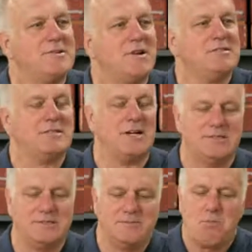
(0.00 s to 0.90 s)
All right.
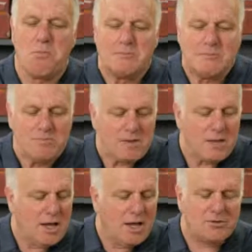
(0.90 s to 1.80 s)

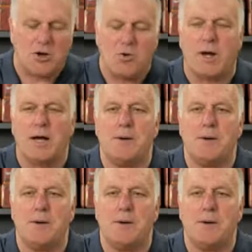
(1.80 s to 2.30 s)
So I